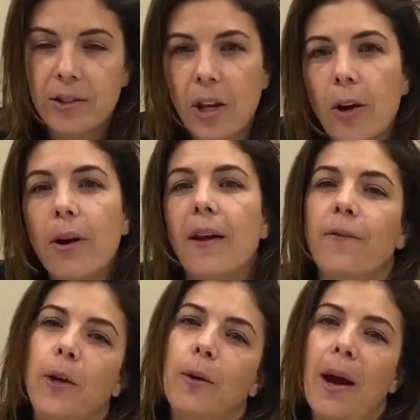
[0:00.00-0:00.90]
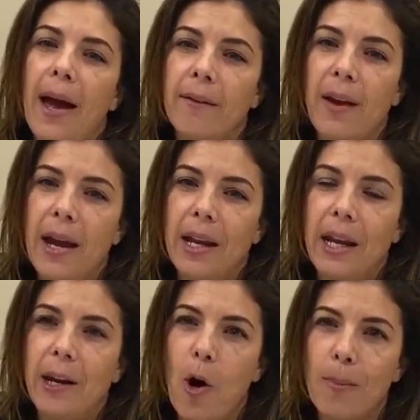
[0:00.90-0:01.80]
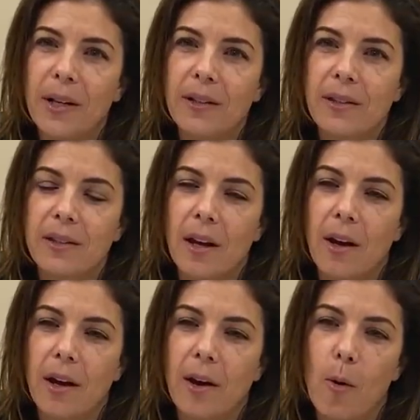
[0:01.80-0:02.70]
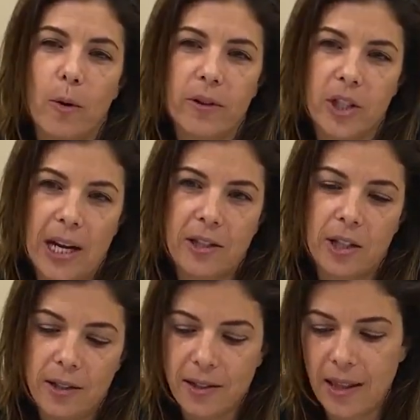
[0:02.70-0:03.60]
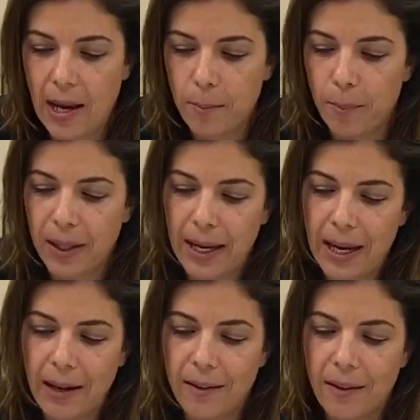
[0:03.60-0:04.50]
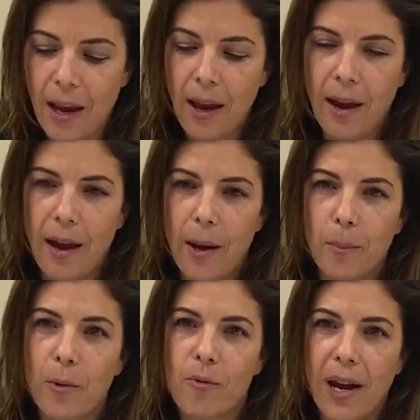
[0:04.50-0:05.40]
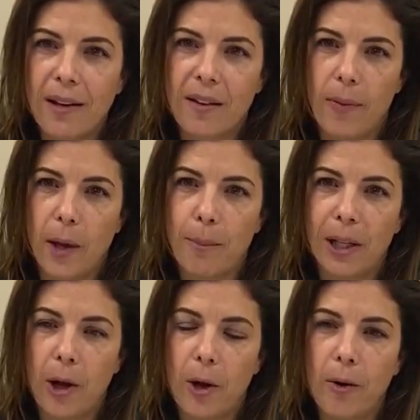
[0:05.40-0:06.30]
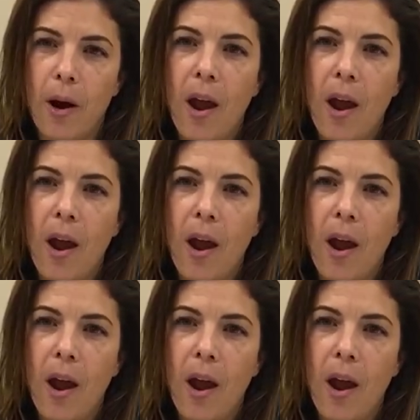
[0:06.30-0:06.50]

So if you have any comments uh, or suggestions, then please Um, write something below.